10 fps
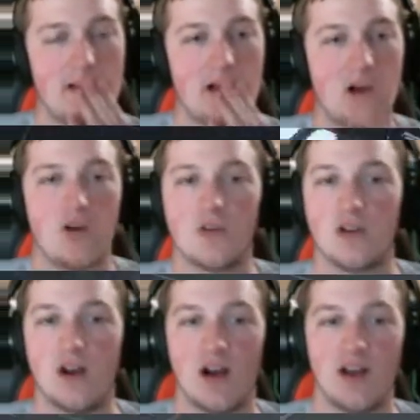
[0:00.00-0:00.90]
Oh,
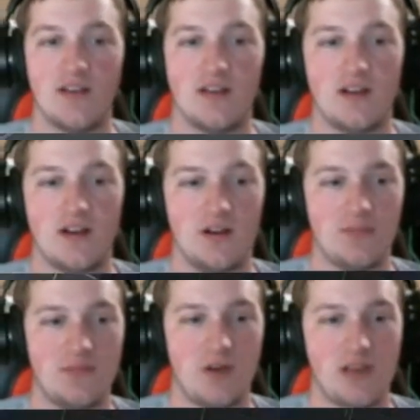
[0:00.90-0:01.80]
God.
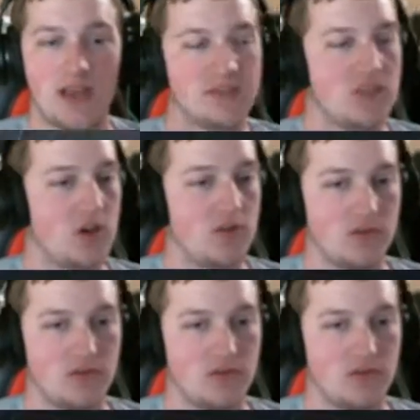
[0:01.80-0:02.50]
Um, okay, so... Wait.